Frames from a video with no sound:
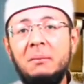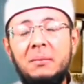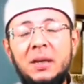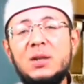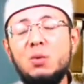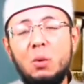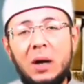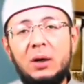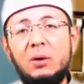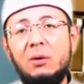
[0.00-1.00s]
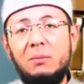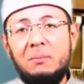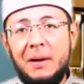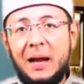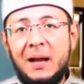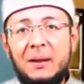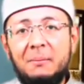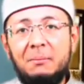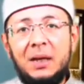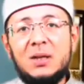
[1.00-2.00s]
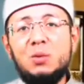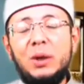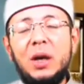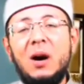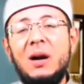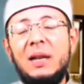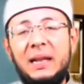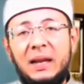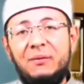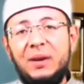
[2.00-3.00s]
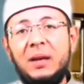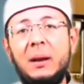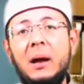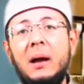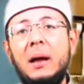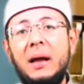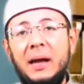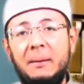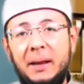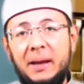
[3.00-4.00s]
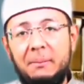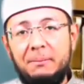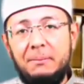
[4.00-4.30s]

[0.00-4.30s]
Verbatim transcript: means one ummah means we are living uh, uh,